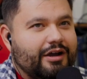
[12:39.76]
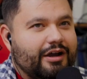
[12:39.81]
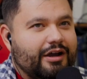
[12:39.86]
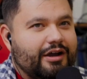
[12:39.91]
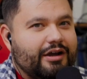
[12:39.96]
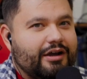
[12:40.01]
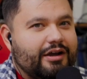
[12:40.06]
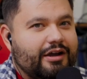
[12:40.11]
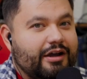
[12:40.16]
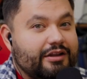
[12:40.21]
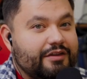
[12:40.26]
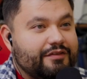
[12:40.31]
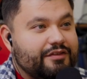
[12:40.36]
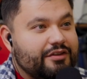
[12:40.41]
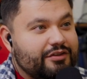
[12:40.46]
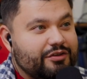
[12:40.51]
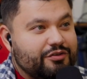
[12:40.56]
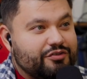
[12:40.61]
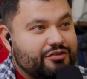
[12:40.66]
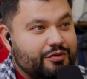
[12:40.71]
I love
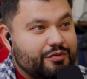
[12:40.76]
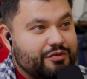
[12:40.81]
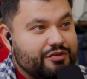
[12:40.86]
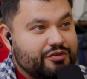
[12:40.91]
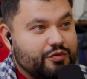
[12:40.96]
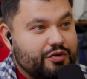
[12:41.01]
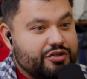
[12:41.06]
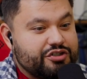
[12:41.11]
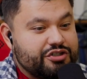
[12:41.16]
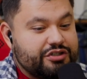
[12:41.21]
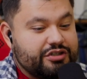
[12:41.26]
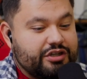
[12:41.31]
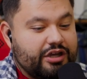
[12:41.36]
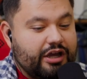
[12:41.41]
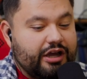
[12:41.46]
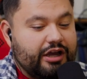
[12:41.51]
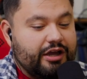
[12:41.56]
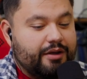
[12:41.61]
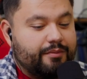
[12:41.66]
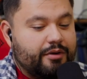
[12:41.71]
that you start with this question.
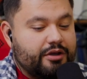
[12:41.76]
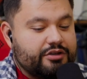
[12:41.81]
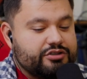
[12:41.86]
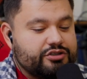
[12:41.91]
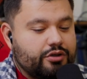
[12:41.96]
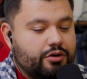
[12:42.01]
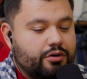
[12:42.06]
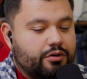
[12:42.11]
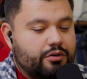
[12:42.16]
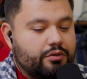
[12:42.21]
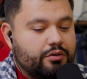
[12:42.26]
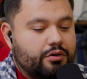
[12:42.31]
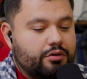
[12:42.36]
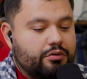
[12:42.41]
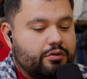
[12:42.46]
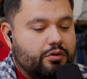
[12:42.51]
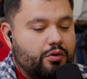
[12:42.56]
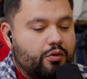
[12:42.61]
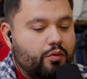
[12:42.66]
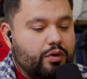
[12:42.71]
So
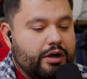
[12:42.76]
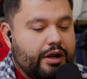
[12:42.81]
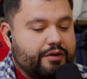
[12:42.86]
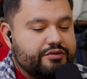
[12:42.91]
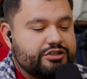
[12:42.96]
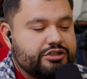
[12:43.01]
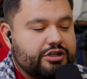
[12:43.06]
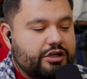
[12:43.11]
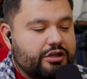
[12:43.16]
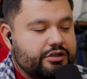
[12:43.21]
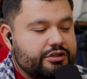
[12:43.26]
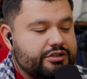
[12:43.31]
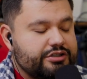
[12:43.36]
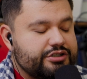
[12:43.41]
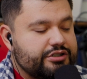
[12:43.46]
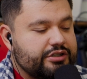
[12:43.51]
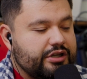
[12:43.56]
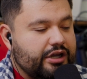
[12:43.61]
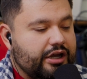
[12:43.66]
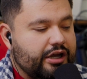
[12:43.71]
when I was in
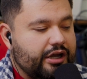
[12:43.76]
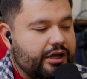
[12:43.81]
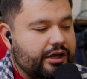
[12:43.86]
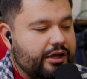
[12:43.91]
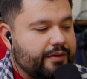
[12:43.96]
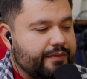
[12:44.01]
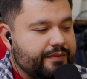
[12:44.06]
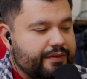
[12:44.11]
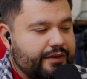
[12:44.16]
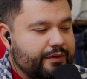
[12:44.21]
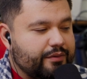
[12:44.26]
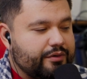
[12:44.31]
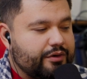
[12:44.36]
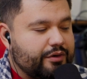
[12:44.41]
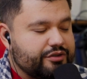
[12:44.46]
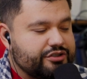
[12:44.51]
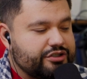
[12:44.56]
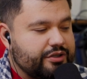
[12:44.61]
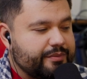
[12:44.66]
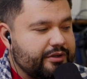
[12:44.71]
college, they were
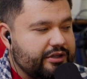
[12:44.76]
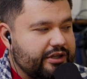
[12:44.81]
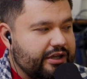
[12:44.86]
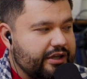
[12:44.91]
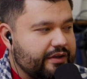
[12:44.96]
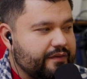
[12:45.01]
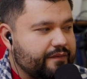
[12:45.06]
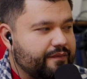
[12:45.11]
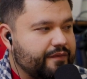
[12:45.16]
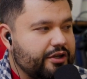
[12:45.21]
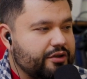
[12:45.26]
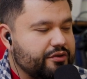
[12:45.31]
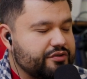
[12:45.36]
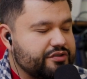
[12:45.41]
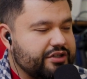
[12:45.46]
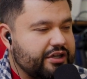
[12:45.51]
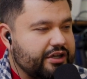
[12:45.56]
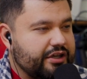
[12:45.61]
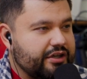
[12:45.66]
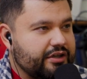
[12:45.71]
always talking about video
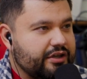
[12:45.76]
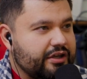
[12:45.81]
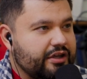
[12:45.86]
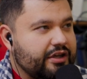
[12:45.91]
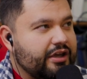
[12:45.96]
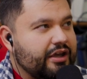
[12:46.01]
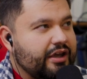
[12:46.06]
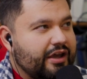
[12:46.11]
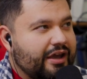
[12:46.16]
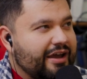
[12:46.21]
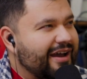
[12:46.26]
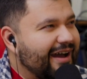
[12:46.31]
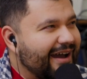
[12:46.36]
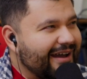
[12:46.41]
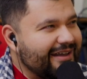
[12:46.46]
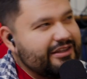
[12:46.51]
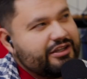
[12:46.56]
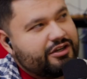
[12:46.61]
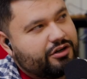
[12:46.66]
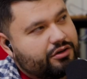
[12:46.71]
is king.
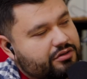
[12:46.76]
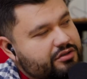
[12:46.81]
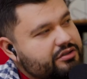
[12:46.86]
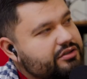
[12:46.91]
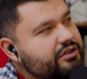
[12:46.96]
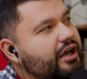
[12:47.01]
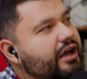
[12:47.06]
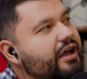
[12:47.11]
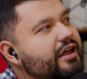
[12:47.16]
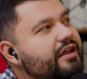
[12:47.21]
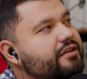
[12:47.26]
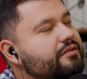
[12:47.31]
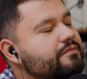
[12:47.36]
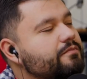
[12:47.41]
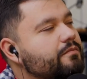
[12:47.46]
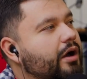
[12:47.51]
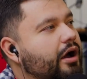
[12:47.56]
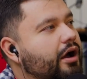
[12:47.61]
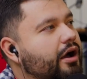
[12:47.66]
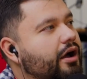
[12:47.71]

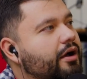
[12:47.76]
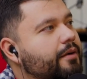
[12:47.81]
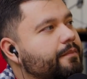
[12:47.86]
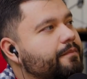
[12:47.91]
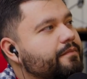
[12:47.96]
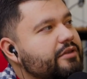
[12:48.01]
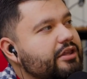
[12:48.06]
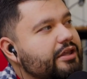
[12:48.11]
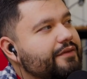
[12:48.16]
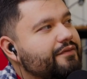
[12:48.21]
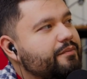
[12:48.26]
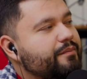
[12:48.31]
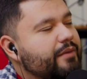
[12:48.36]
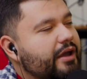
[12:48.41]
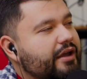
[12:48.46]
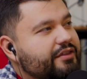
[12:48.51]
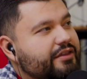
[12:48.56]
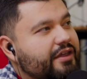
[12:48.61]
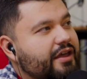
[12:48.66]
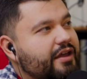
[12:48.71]
Mm-hmm. Even
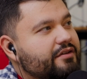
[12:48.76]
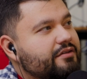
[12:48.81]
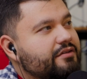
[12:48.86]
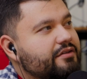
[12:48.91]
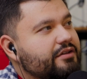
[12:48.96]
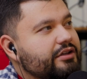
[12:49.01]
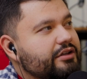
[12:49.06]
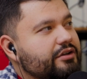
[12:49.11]
back then,